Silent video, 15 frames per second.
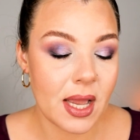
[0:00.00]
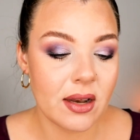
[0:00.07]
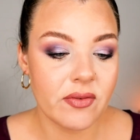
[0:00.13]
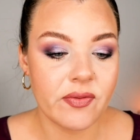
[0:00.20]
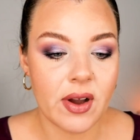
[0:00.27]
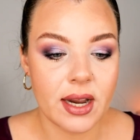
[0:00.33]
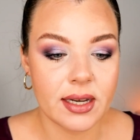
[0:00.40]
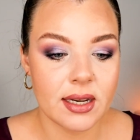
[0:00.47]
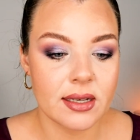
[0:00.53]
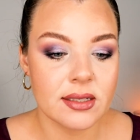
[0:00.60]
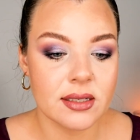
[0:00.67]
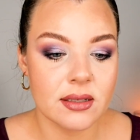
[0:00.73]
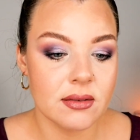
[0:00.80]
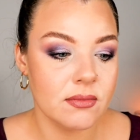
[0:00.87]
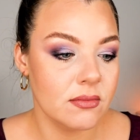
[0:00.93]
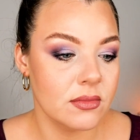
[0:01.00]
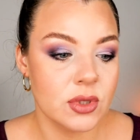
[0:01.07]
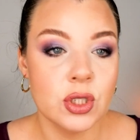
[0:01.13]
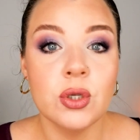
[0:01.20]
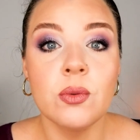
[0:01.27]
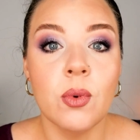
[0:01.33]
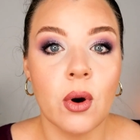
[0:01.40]
and find it
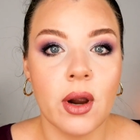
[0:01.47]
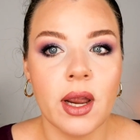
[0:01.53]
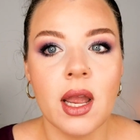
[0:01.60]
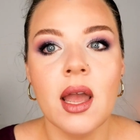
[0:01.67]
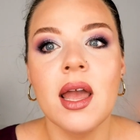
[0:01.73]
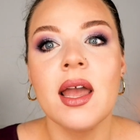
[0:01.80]
too boring.